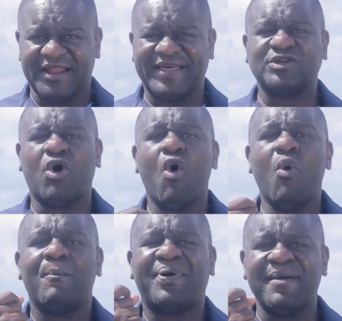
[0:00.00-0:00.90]
that
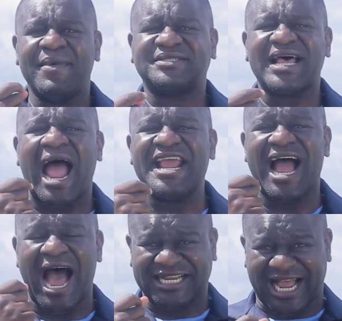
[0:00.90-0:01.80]
all payments are in
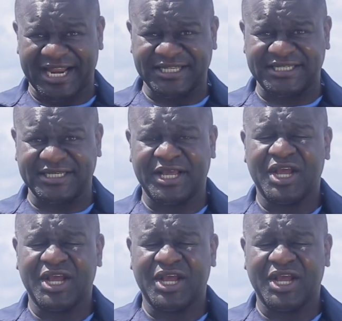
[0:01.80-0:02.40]
hard currency,